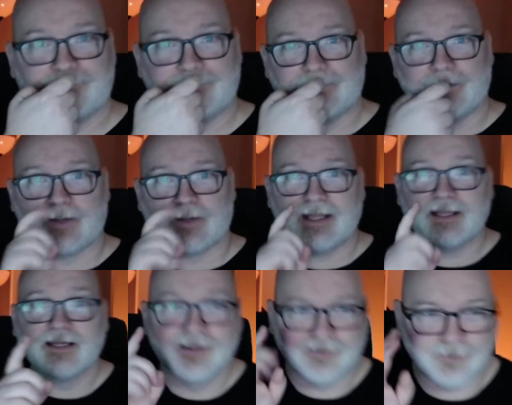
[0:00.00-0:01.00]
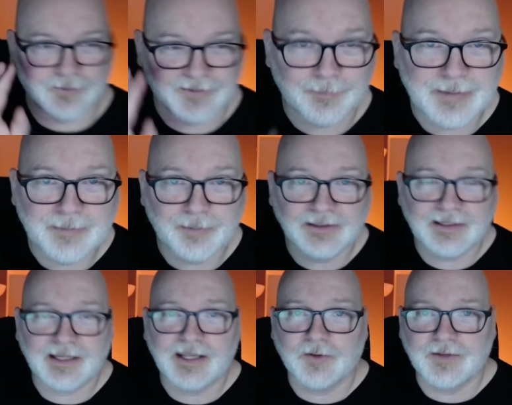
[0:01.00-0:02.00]
Okay? So some people need to
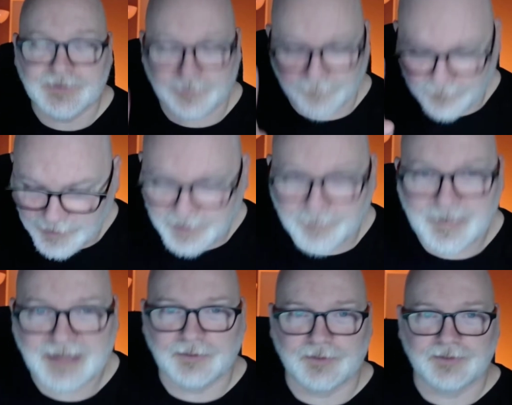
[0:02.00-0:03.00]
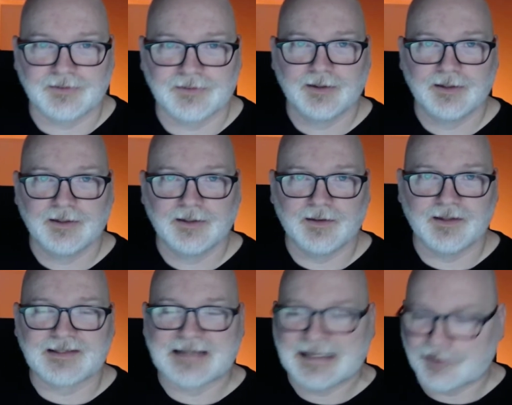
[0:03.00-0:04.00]
hear these are fundamentals. This
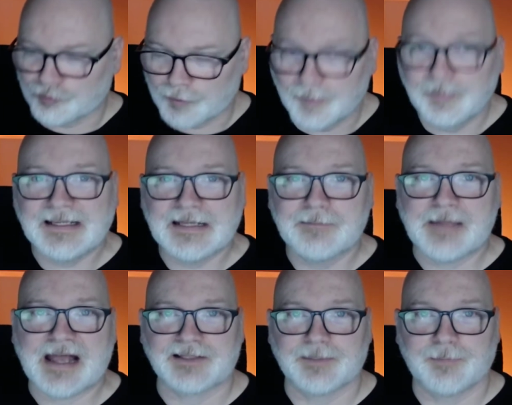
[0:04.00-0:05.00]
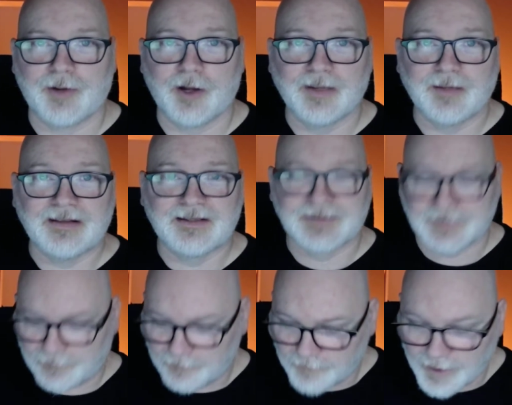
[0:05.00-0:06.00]
is like dribbling in basketball, baby. This is the
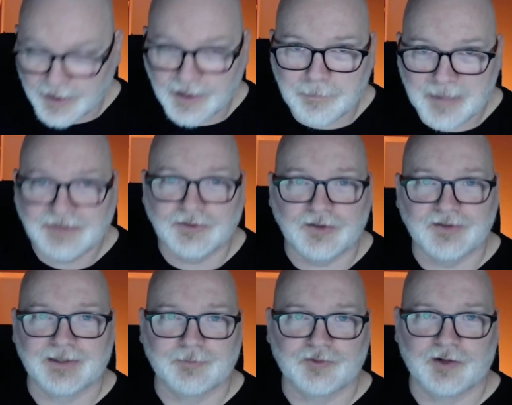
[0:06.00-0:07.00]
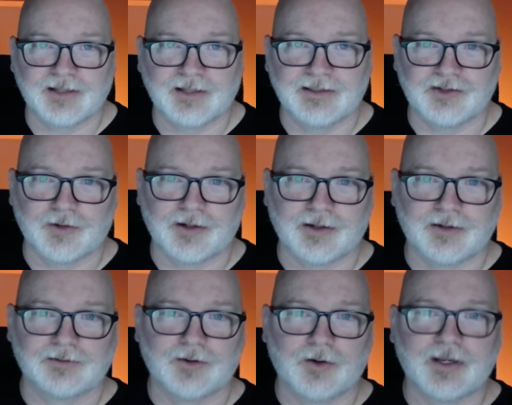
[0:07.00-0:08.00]
fundamentals I'm trying to teach right here.
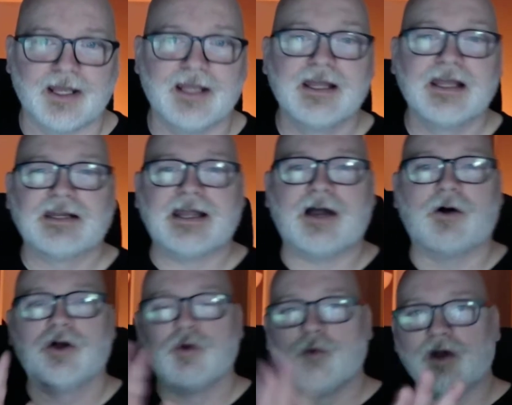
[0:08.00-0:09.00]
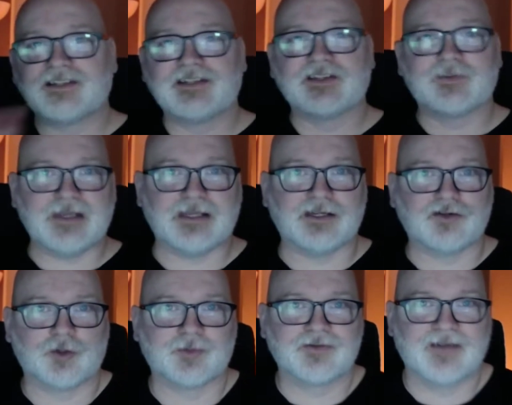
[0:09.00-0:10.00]
Okay? Now, what does this mean in
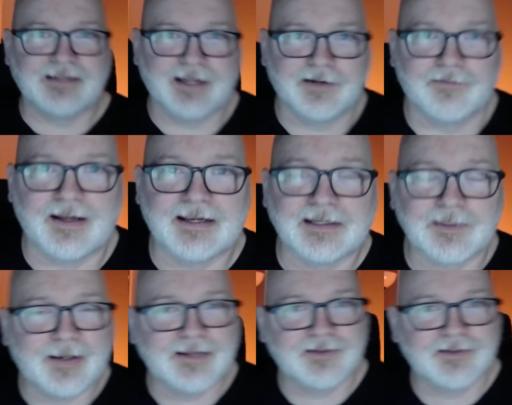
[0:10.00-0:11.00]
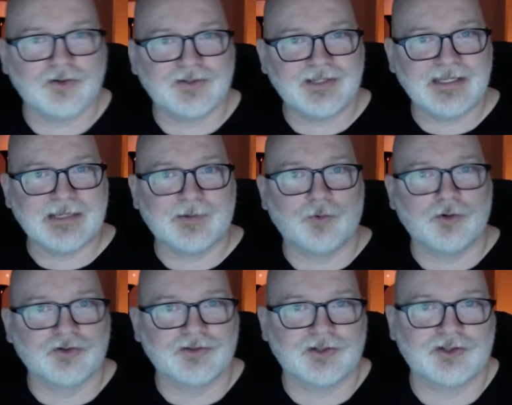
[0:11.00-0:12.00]
terms of identifying? It depends on your team and your
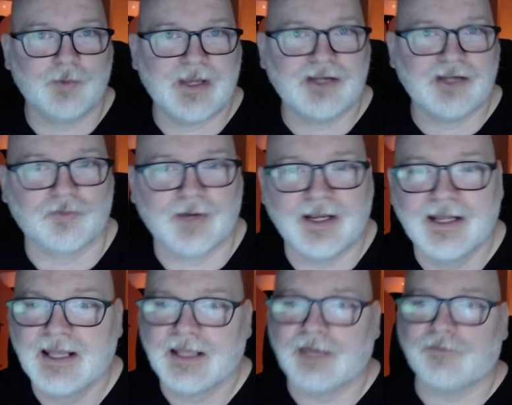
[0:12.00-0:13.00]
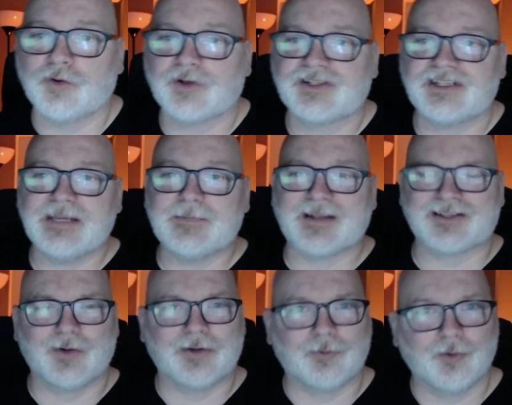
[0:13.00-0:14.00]
situation, right? If you're a team that's
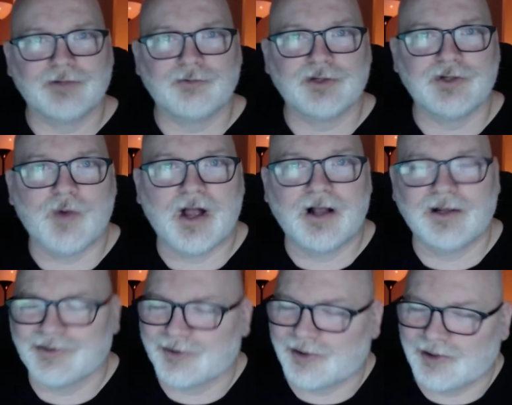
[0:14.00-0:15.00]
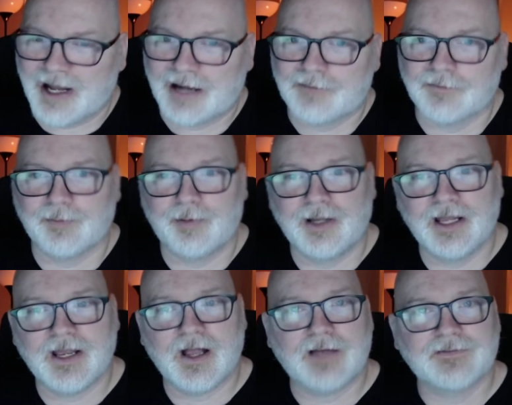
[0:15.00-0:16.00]
doing really, really well and you're a lock for the
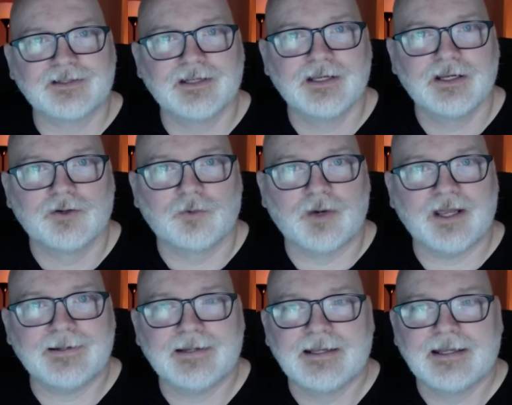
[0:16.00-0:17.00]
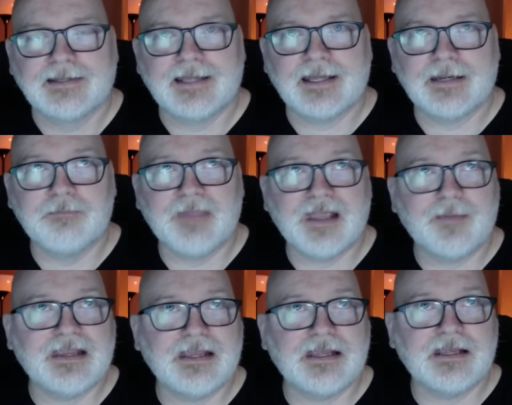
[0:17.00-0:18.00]
playoffs, right? Then
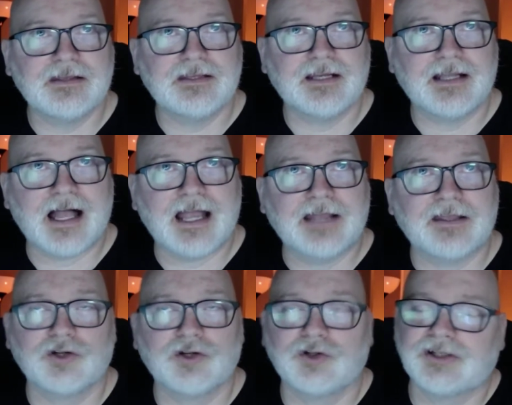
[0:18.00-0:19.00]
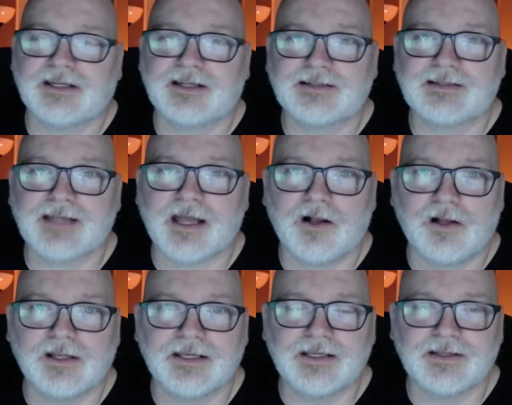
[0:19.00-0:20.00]
maybe the guy that you're looking to sell
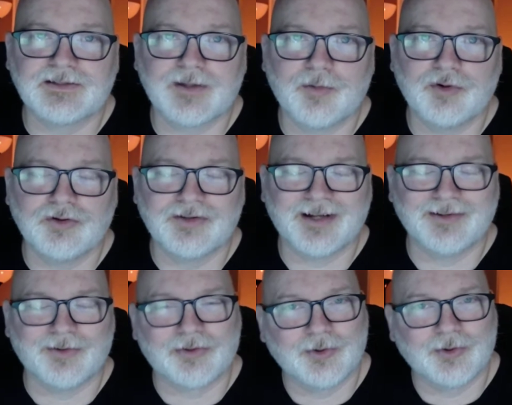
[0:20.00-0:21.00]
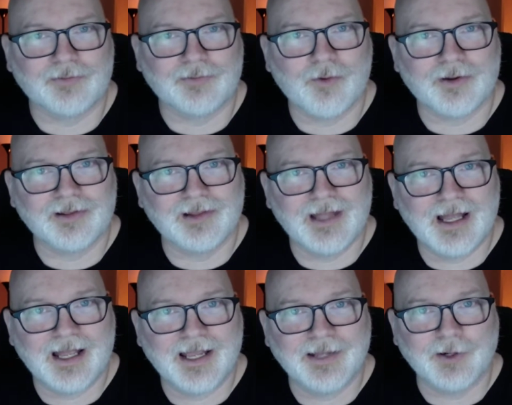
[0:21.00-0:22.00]
is someone who's on your 3rd or 4th
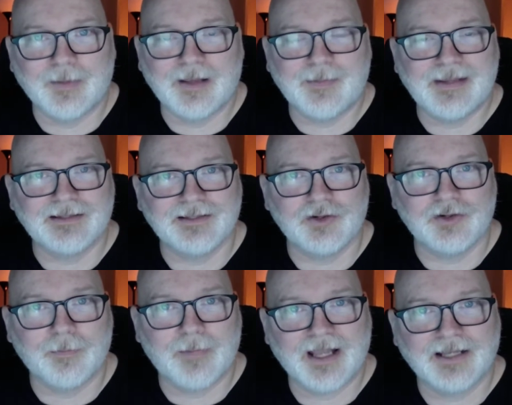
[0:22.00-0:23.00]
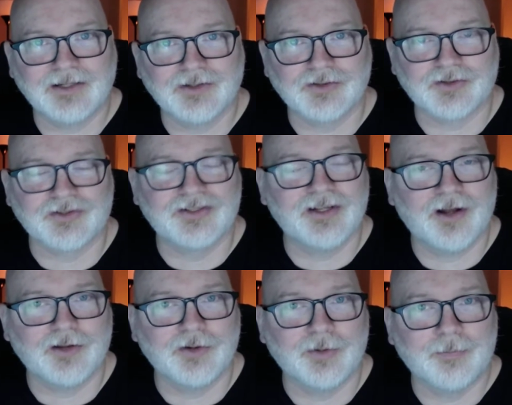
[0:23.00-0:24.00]
line, or maybe he's in your minors or sitting
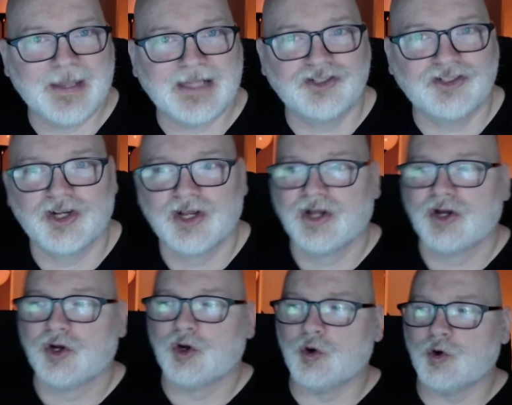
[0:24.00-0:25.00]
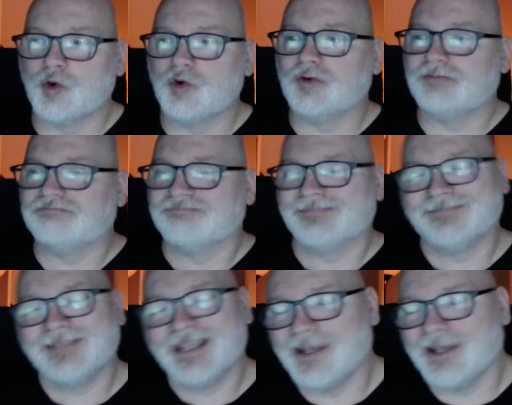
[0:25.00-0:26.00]
on your bench, who
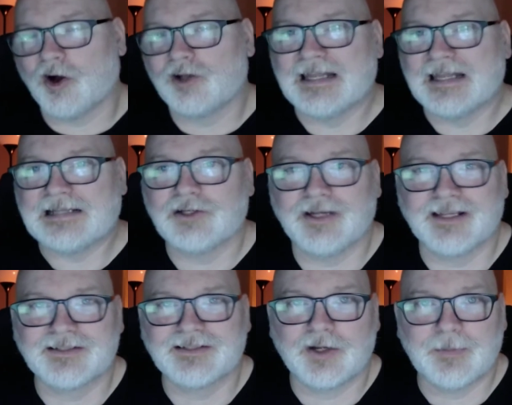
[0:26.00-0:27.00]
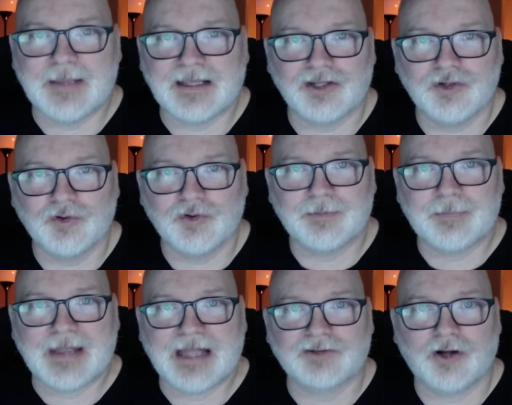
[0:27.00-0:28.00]
in all likelihood isn't going to make a huge
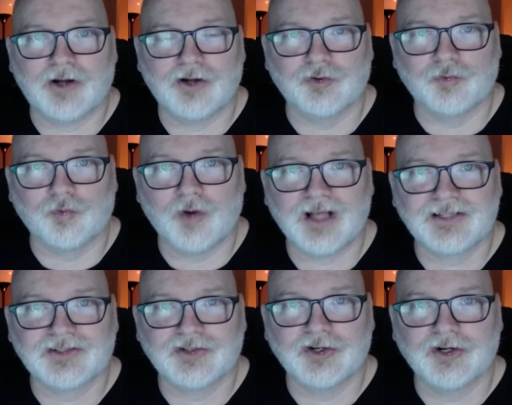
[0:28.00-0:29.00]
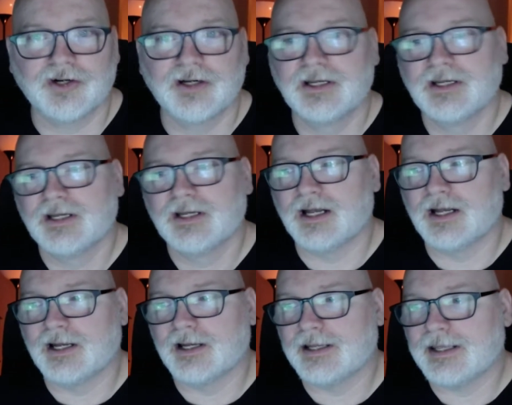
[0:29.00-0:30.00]
impact on your roster,
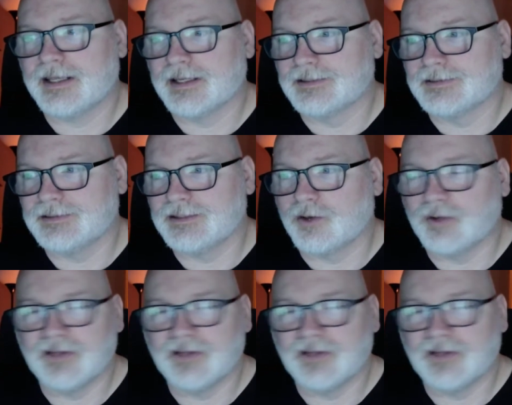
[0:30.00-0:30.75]
And, even